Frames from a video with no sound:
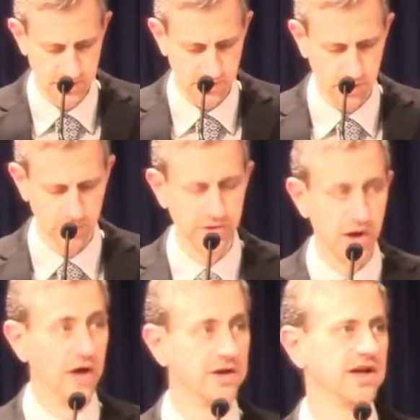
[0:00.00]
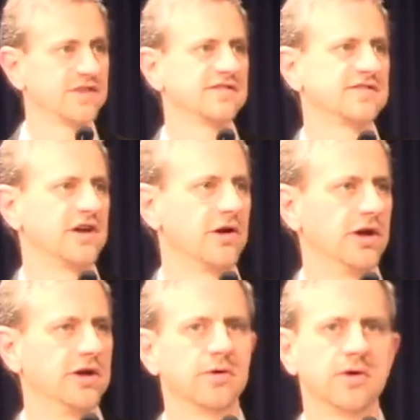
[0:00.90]
or with
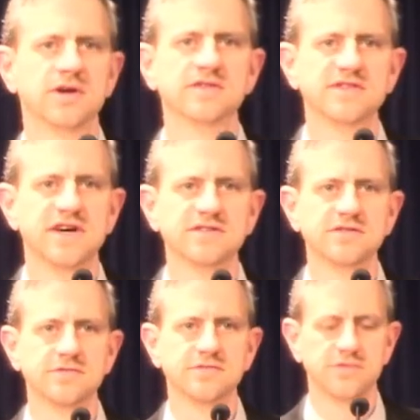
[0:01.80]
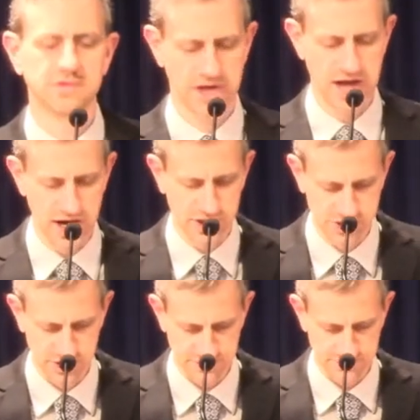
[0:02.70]
unnecessary or excessive action.